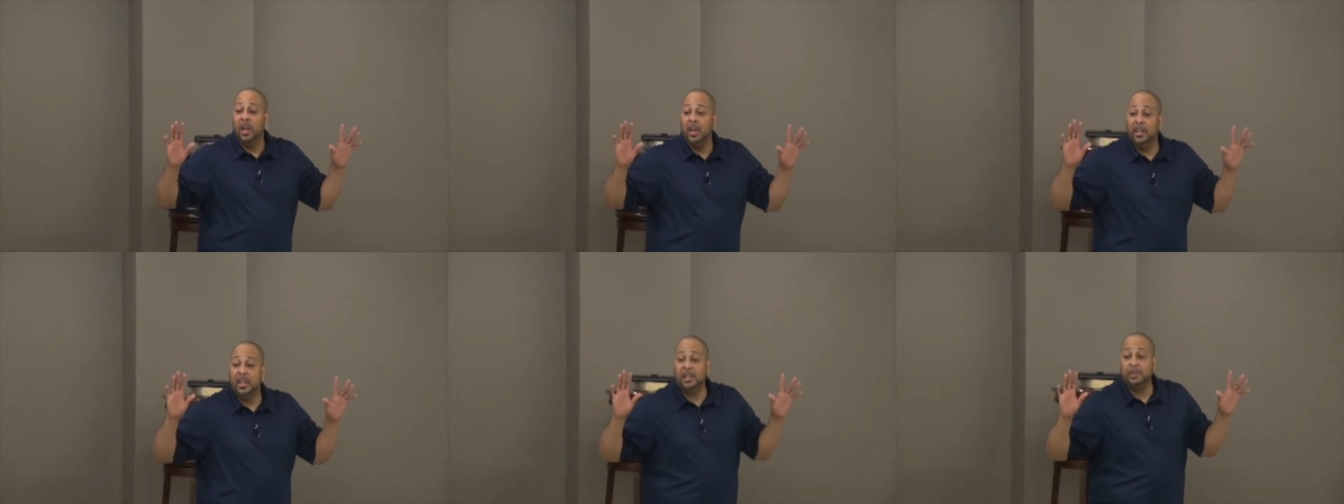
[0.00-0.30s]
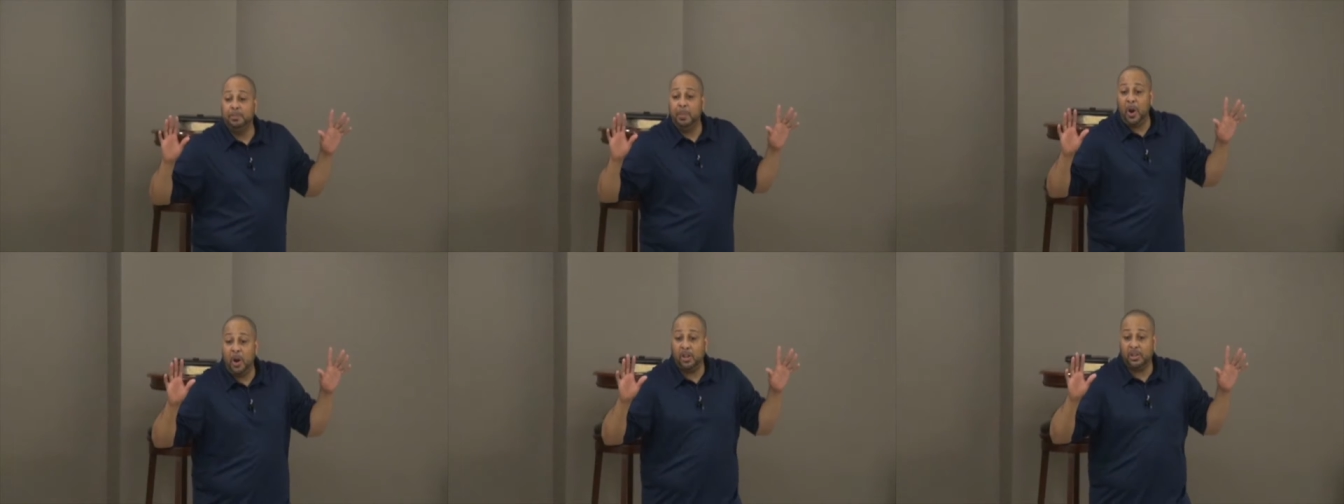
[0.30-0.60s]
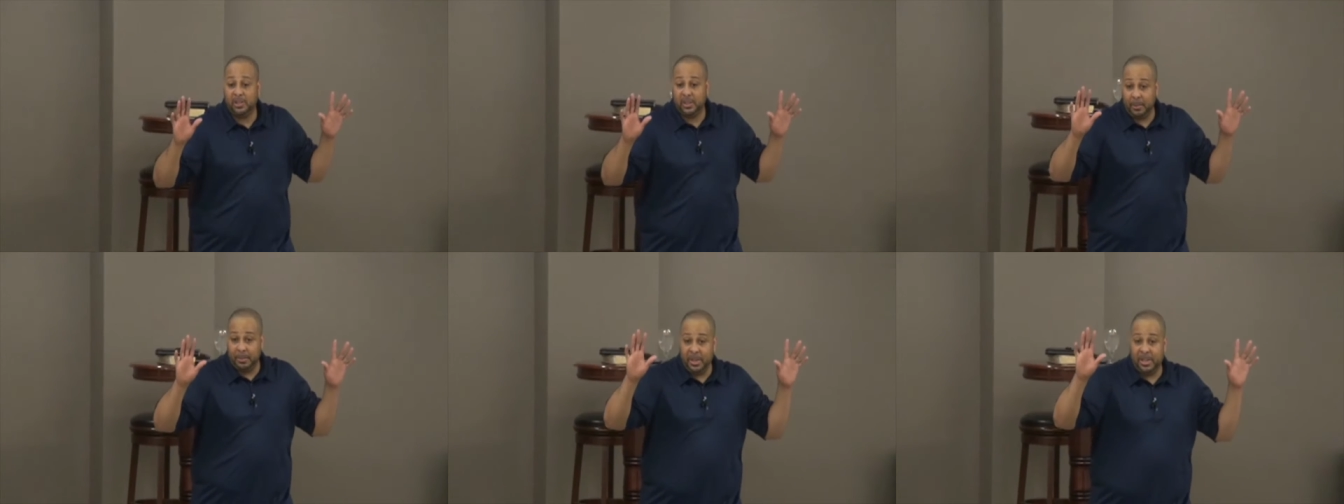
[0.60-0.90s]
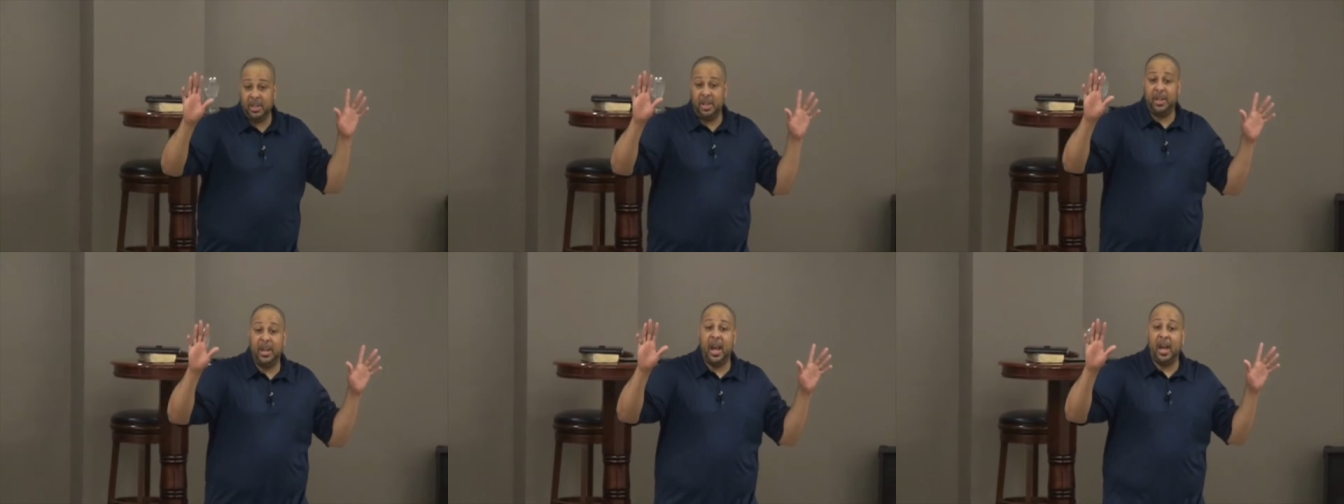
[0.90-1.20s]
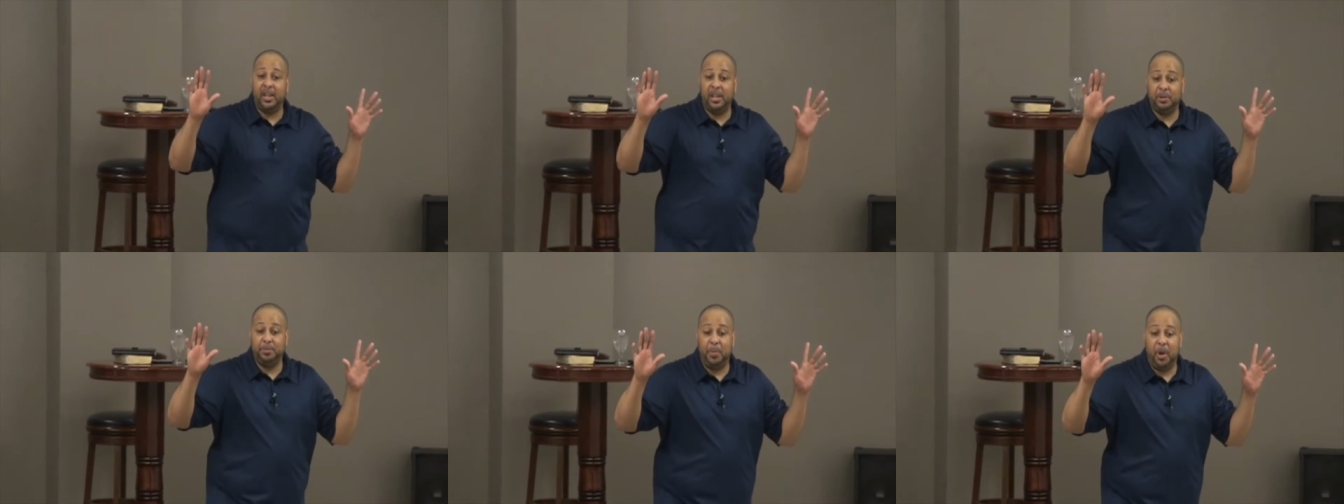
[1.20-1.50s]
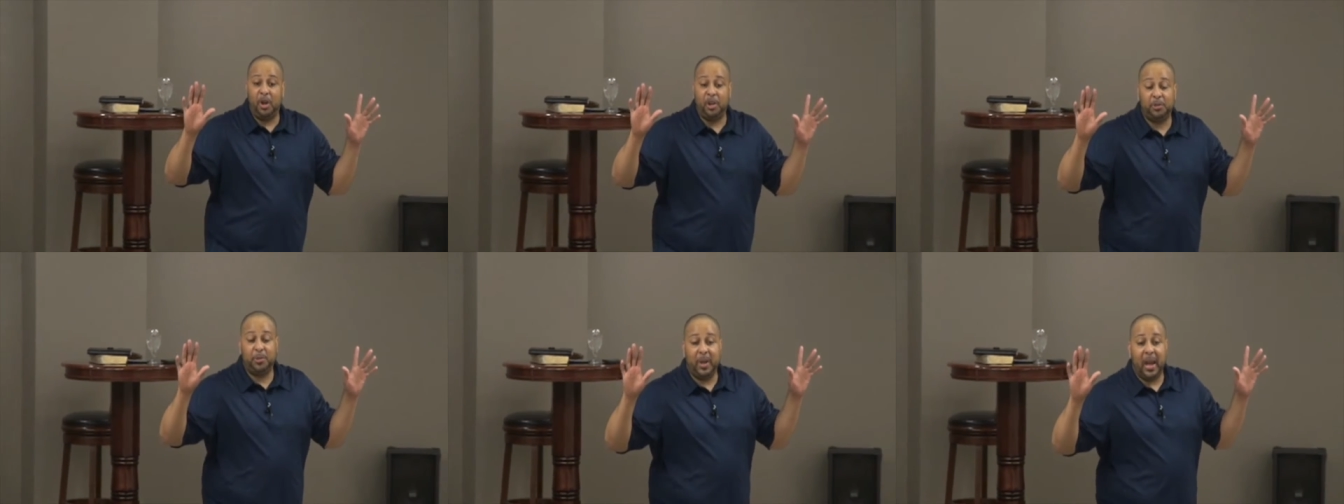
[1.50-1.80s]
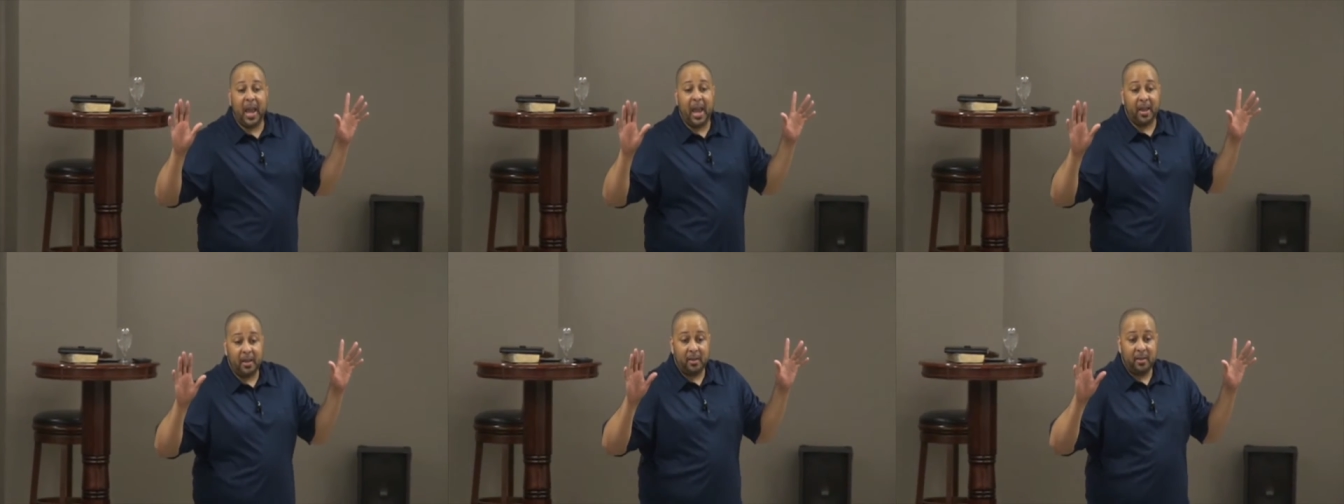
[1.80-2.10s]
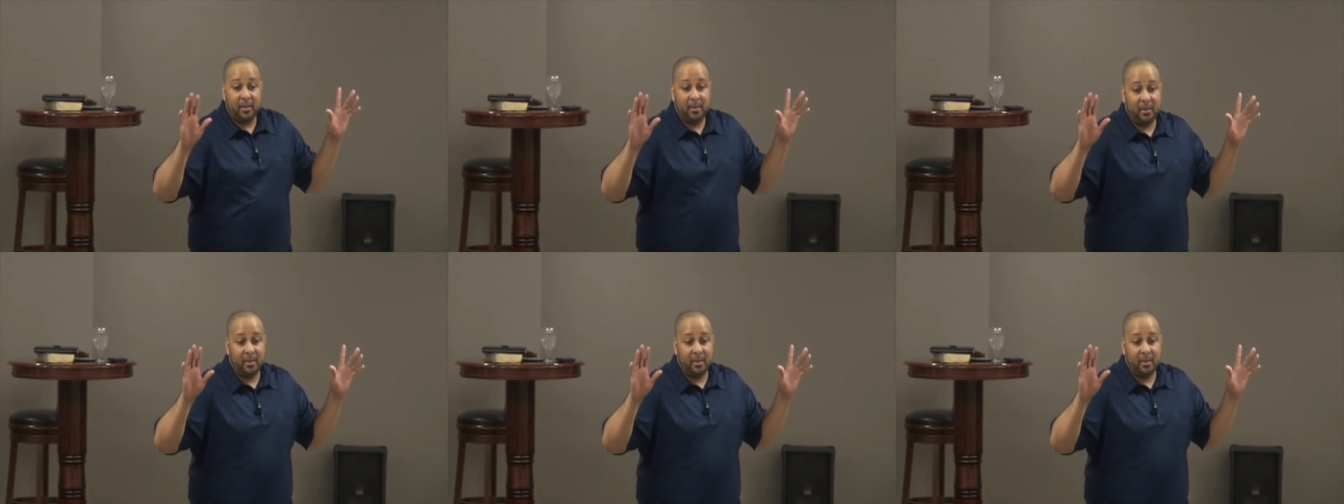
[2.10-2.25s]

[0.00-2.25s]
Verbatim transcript: this boss. Let me tell you how this boss would act.